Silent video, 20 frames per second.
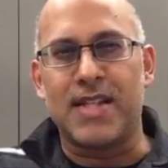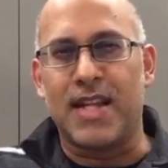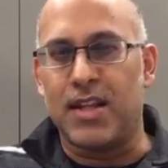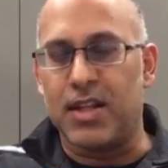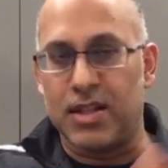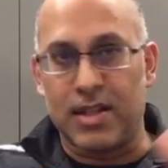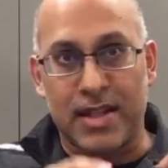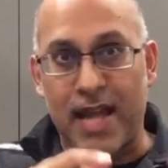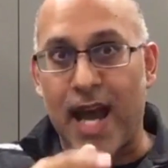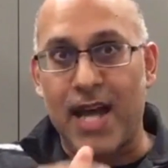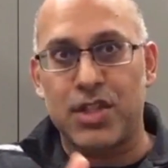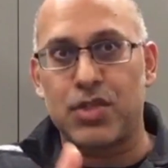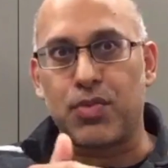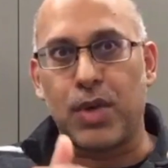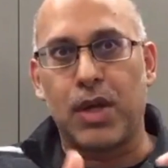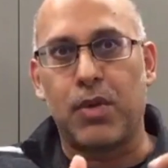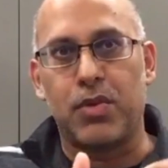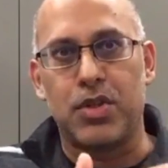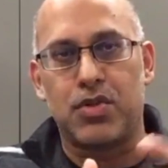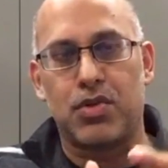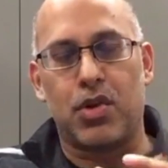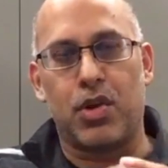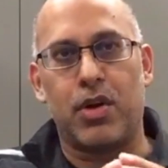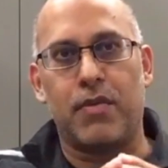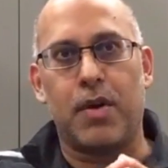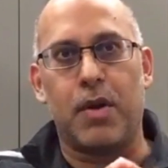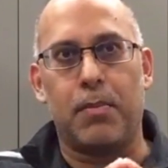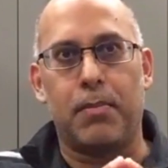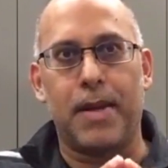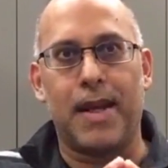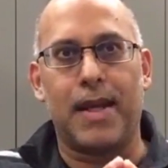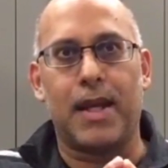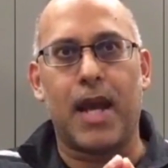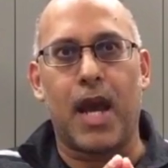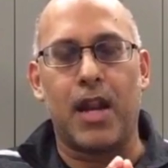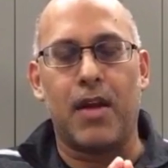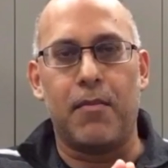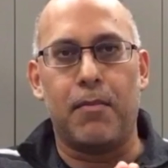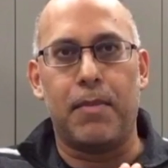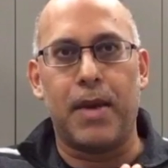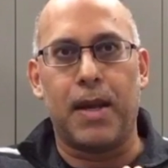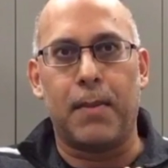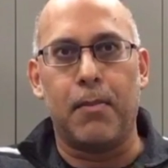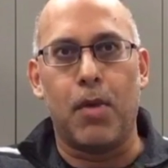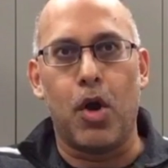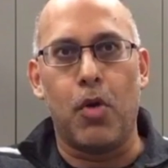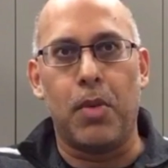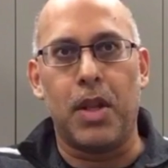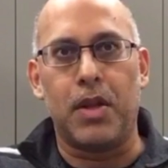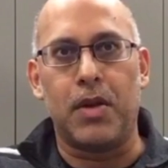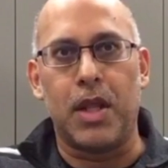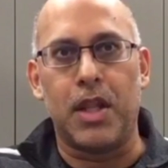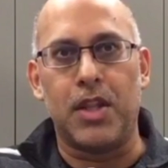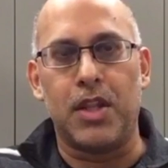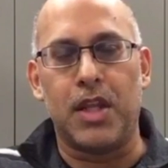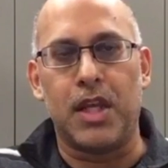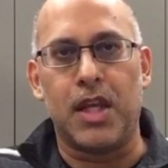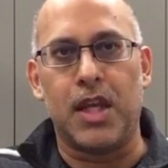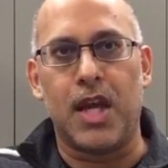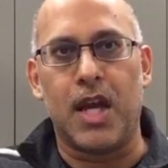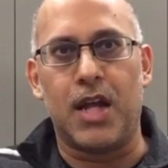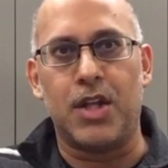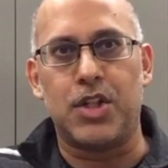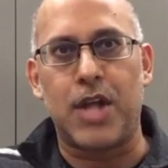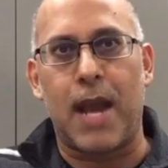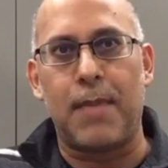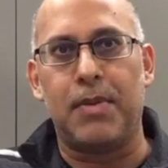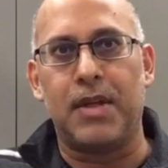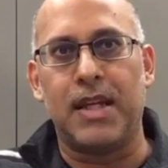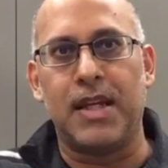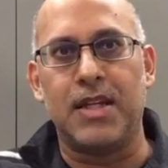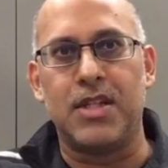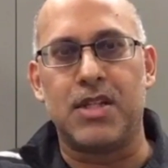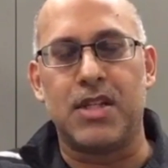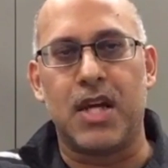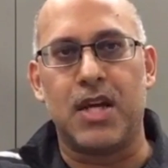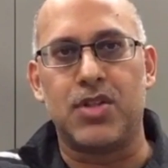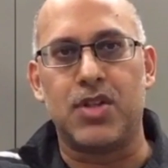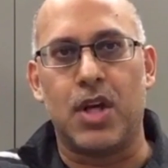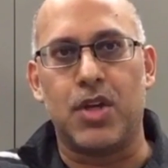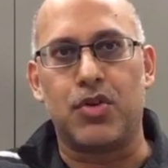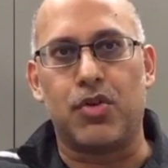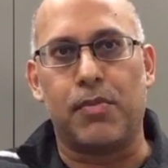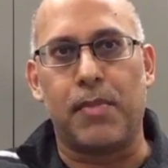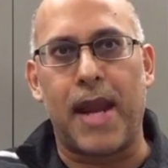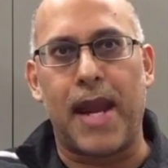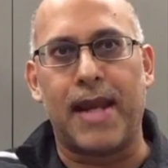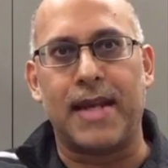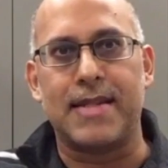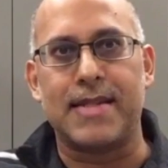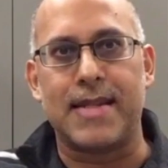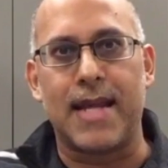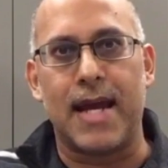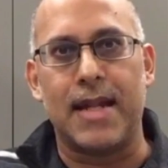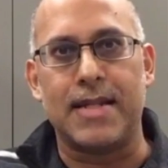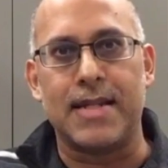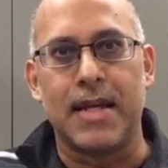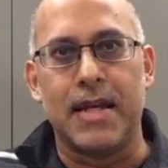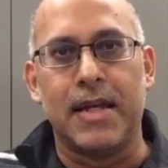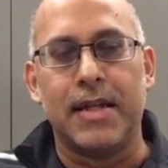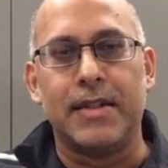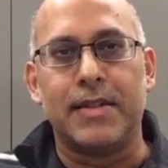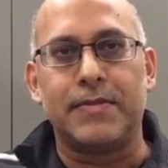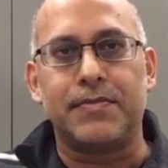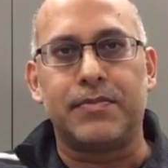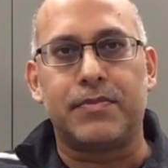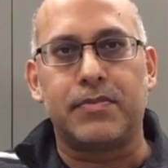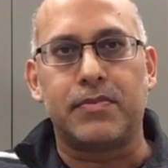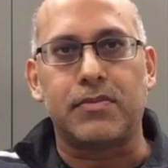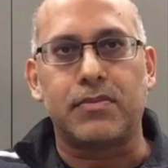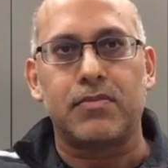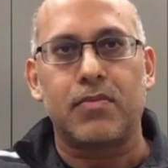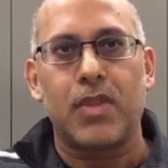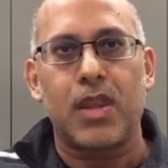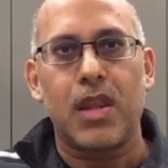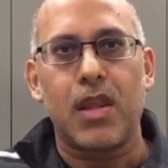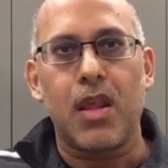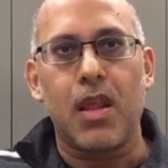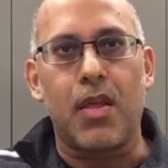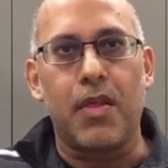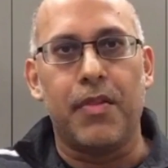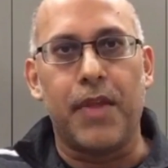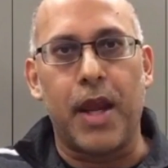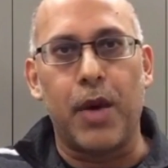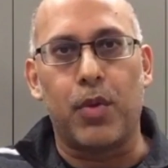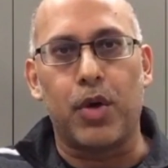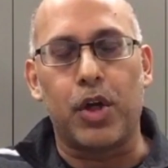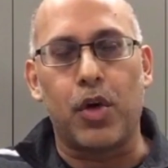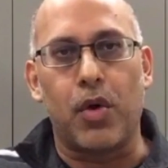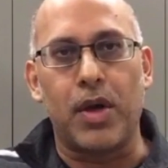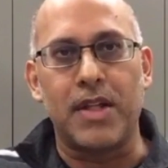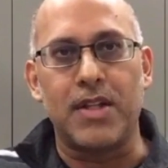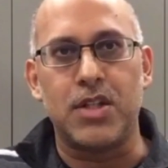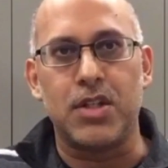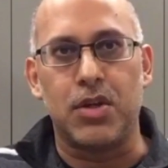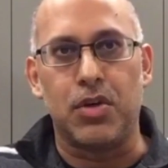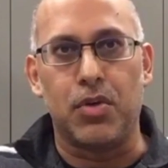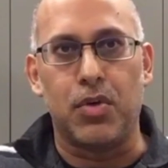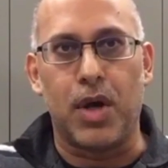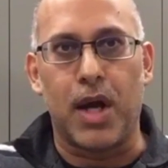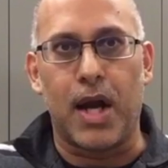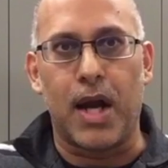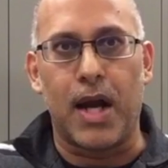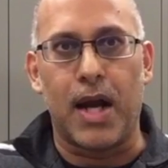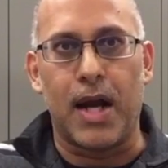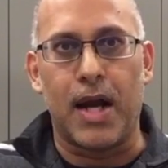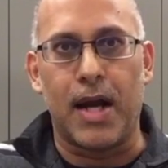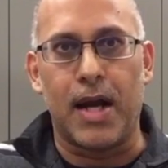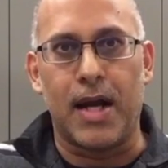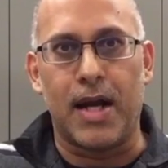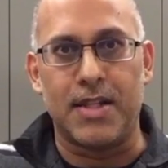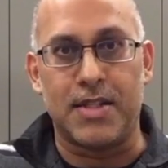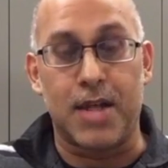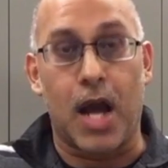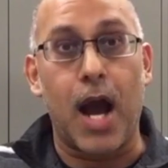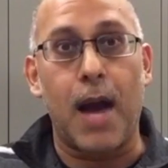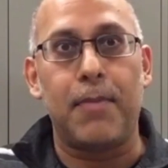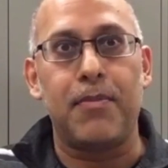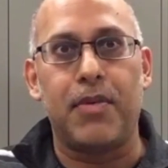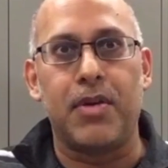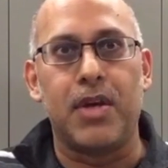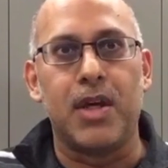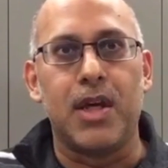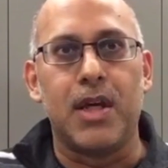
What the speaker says: And last week was sort of a big moment in the Japanese central bank said they were going to adopt